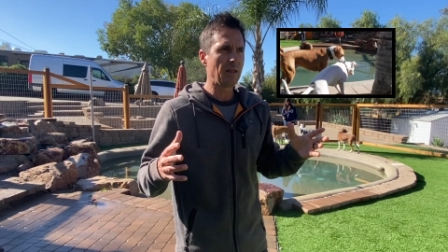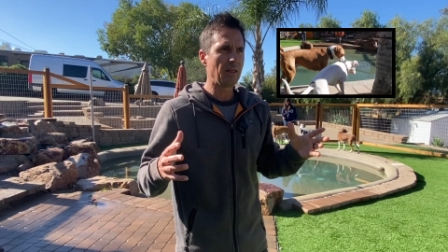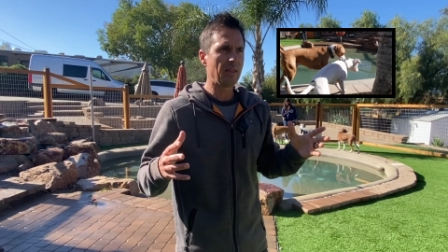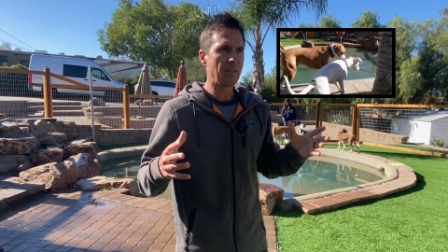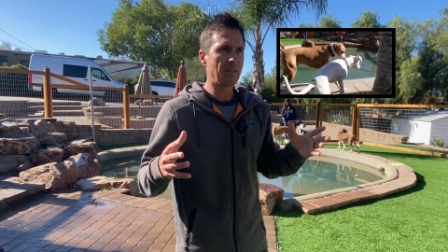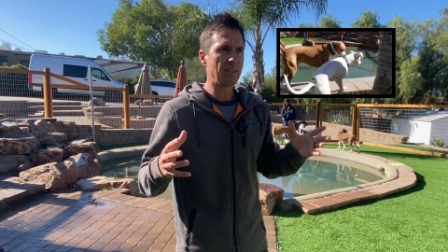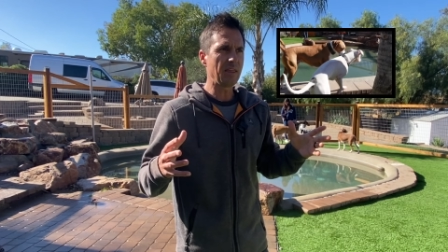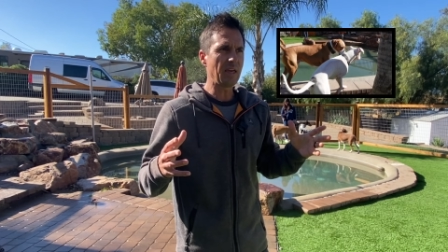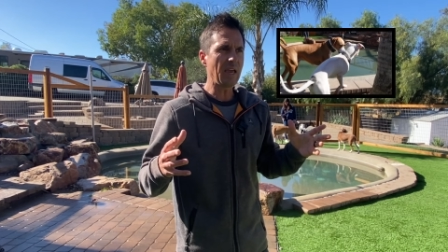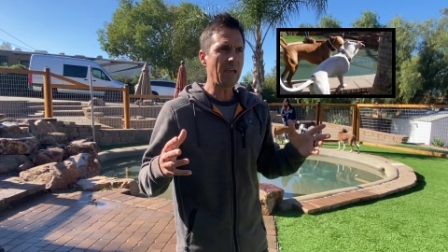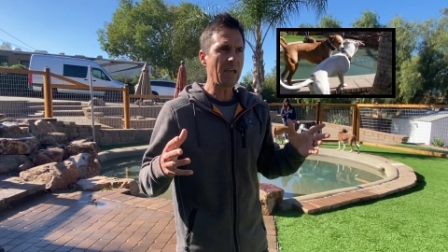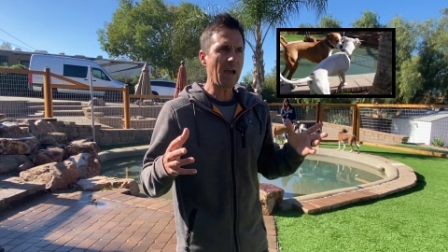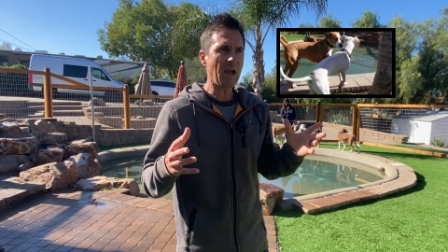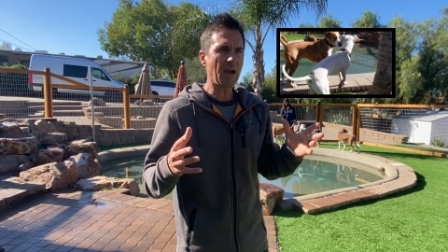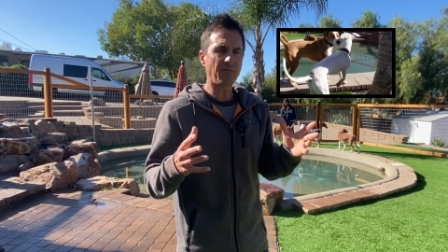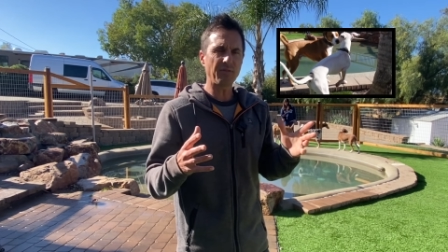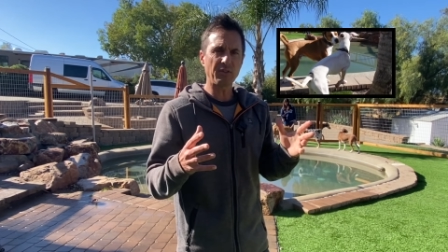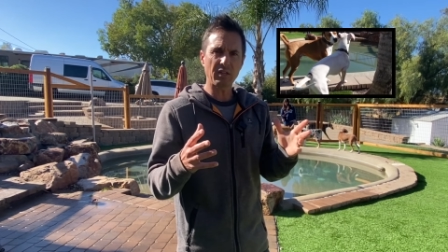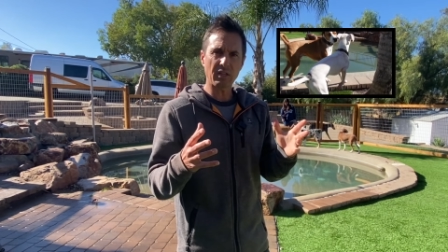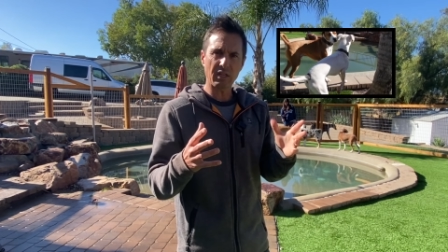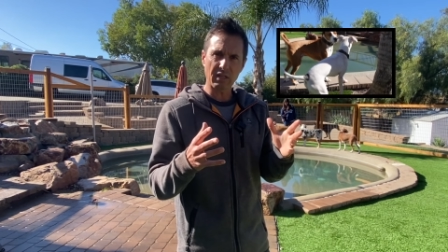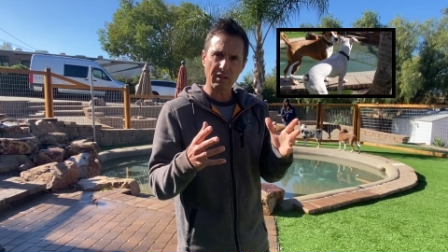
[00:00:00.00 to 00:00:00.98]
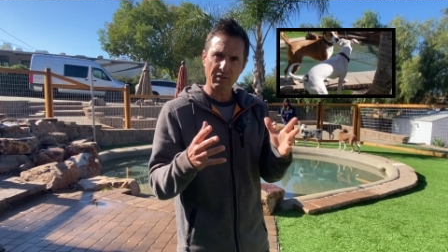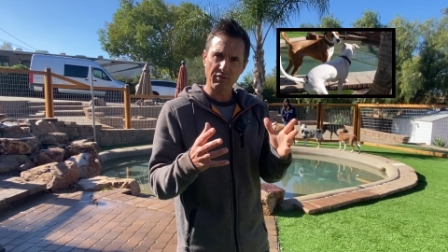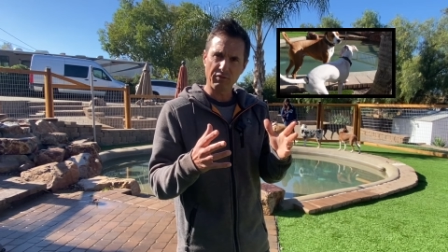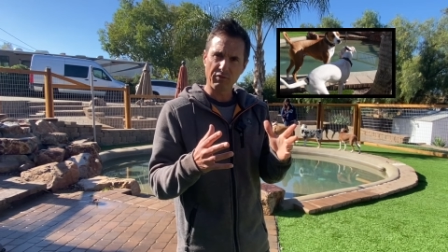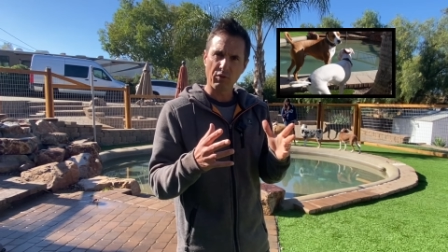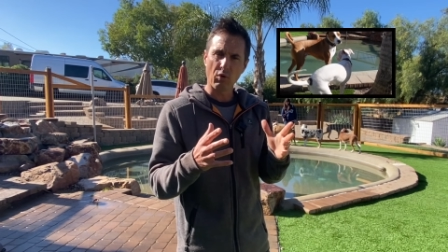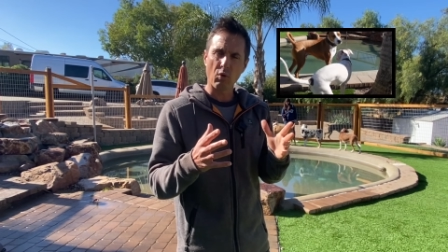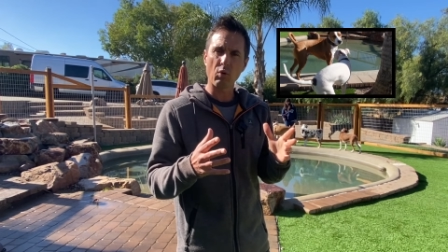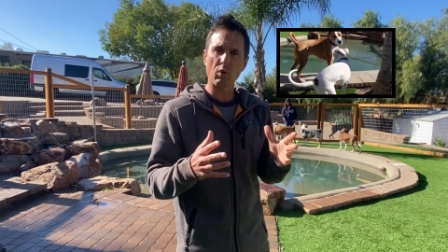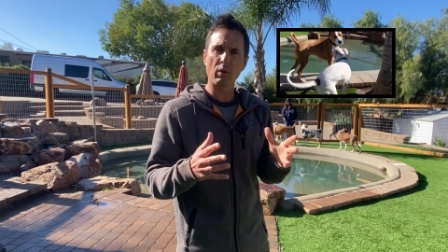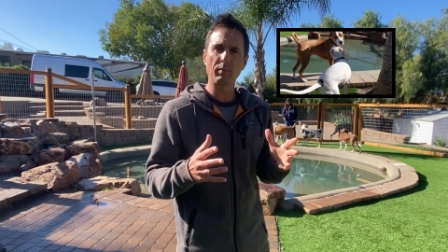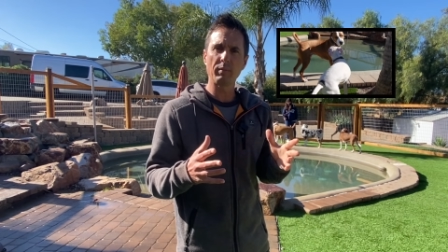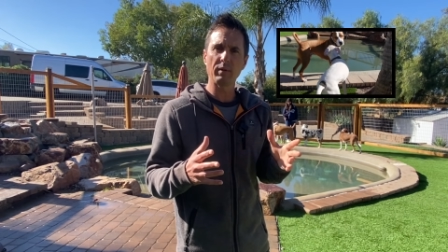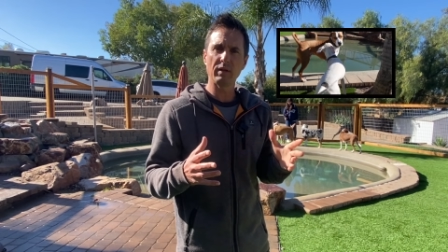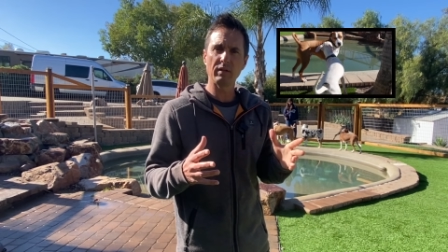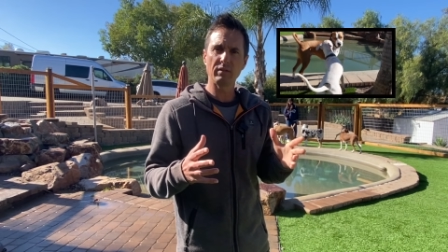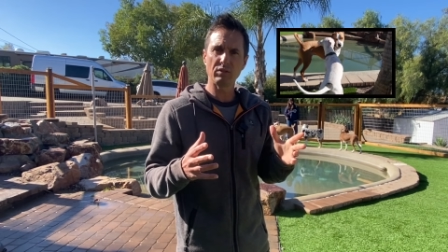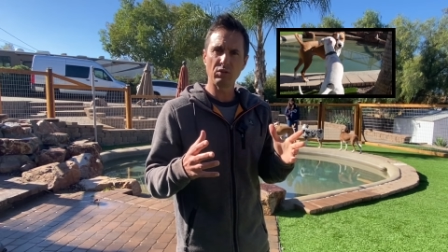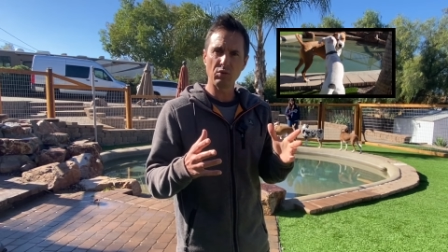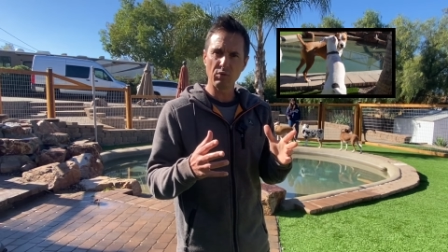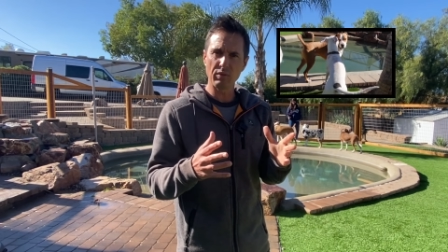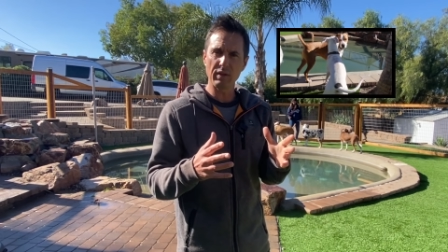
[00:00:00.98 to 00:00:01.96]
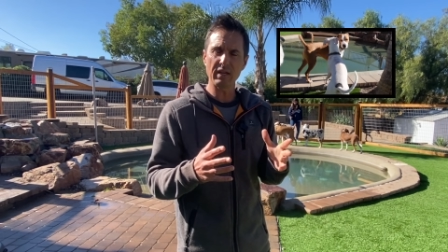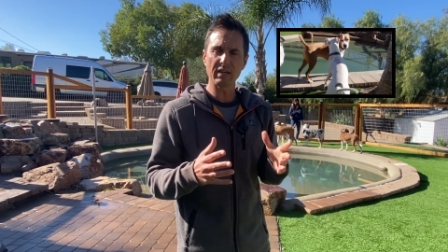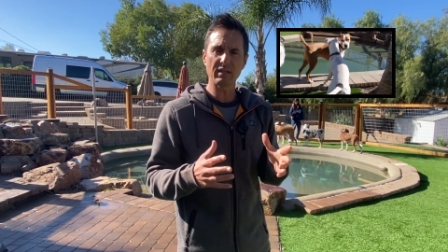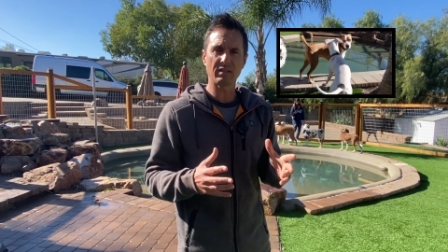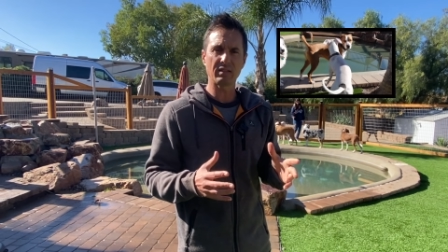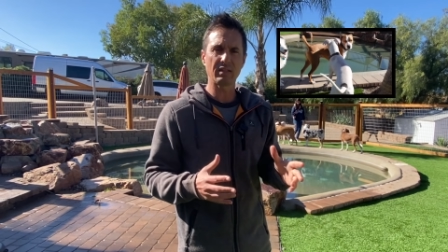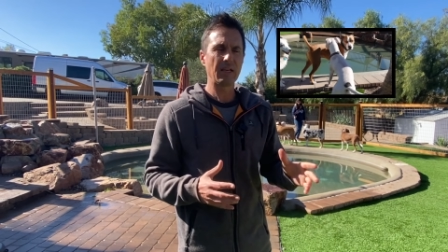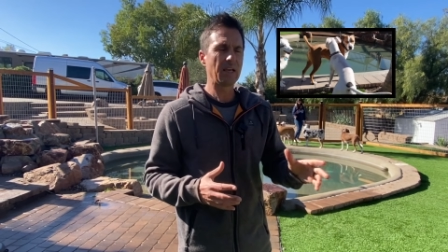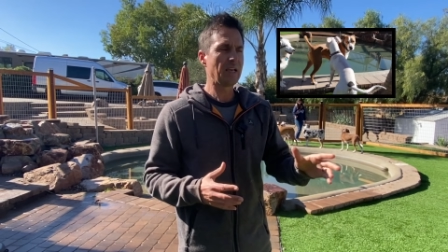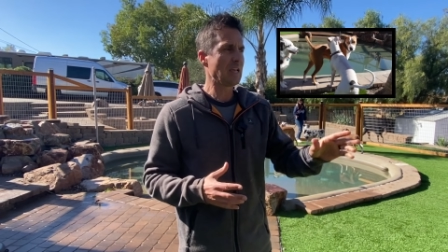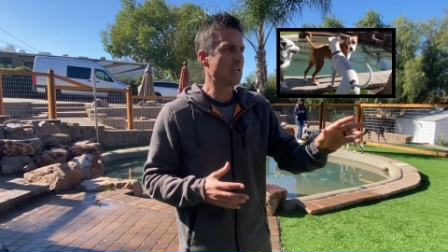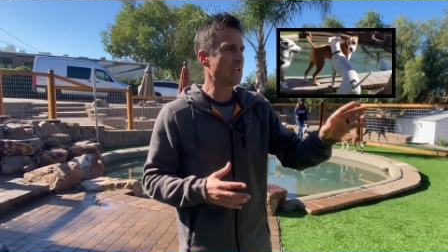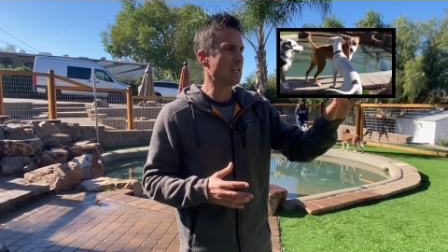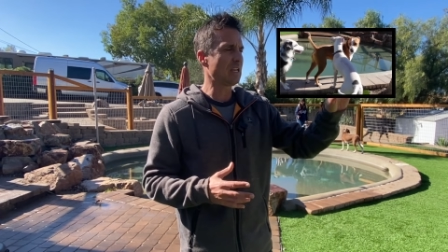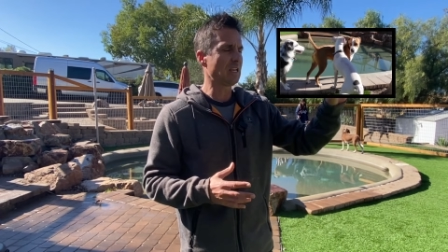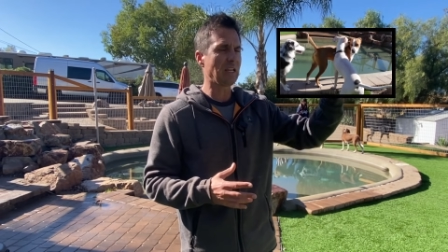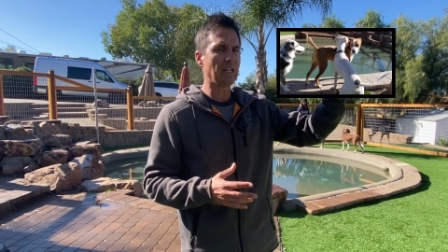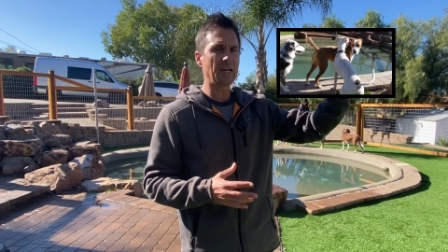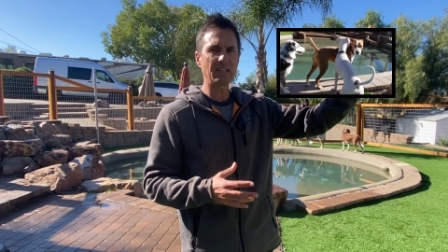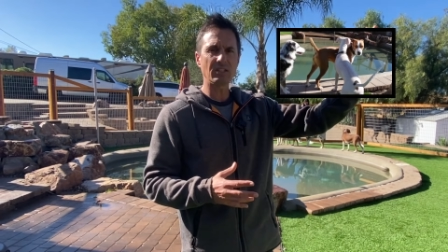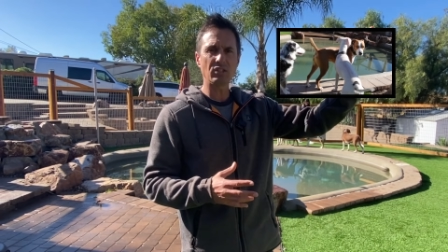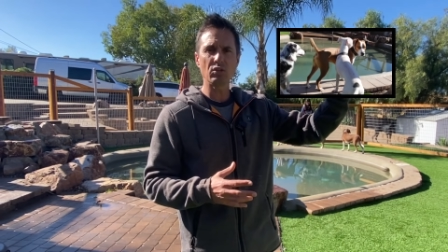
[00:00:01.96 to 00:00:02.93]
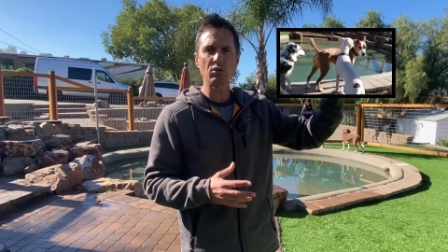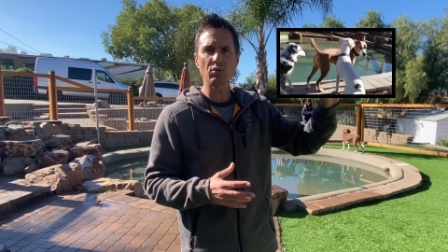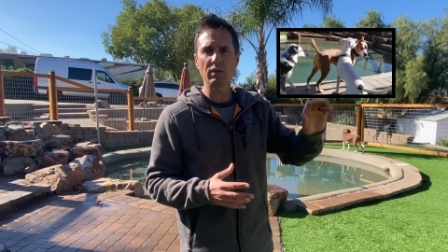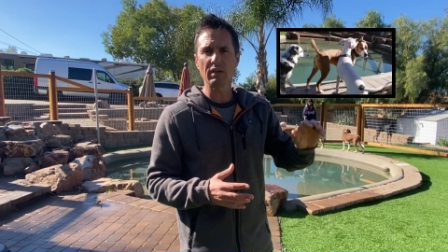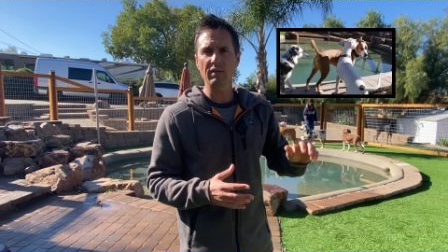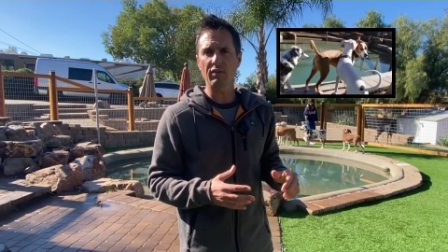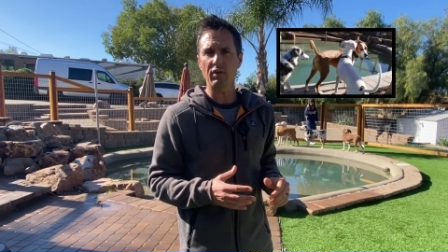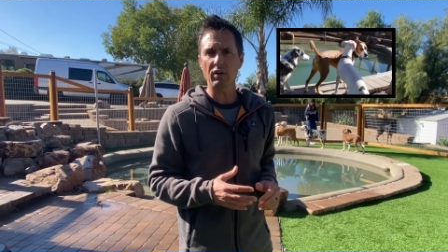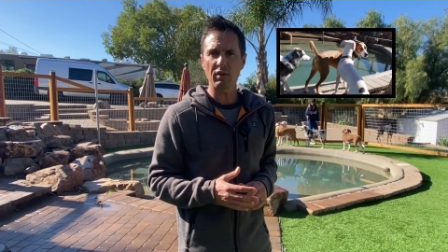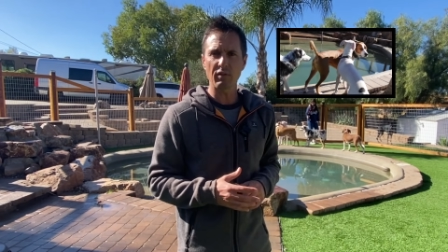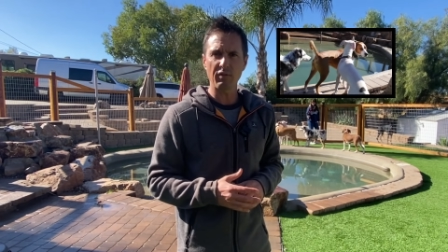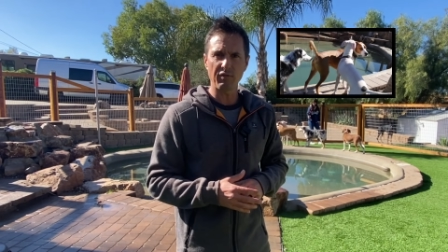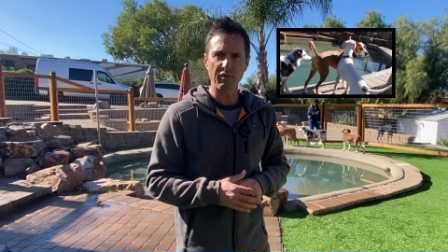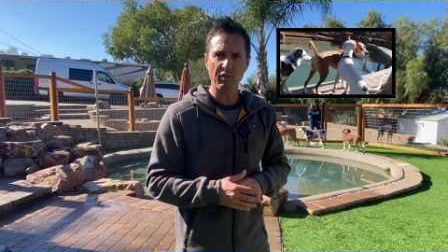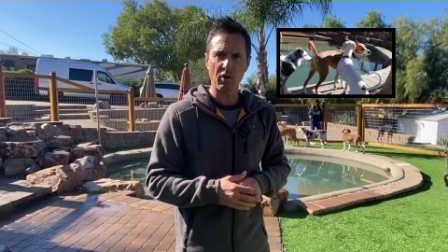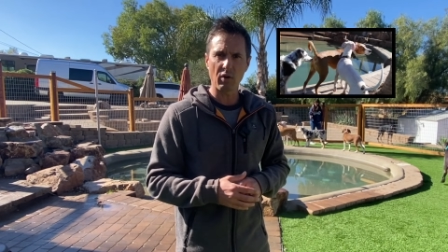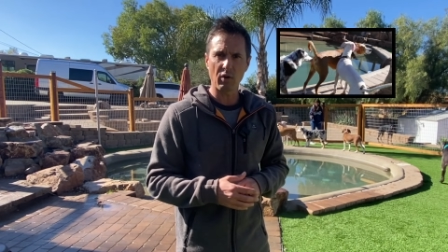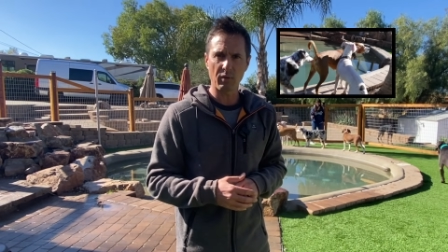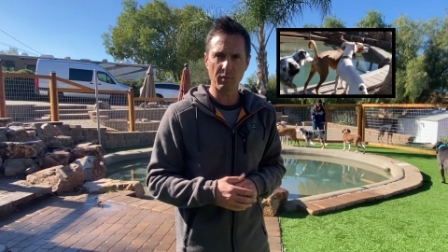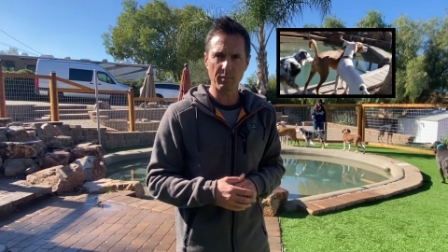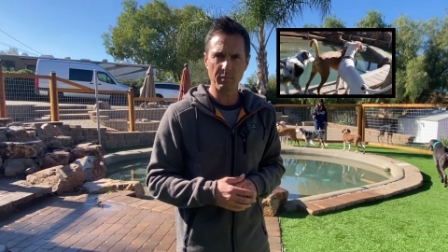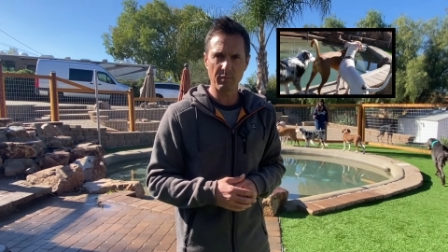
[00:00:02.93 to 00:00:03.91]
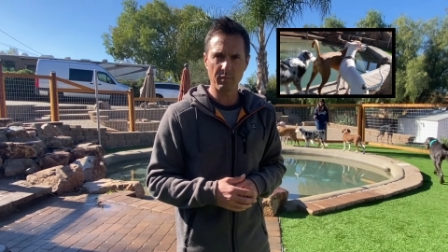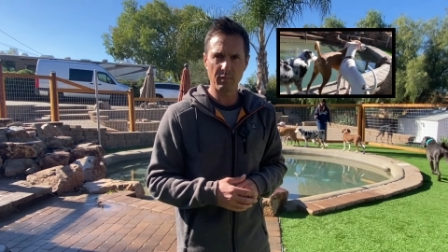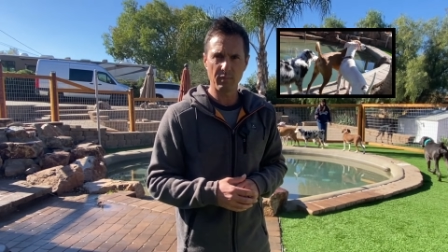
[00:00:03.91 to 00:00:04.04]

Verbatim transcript: they have to conform to this. Unless you live on a farm,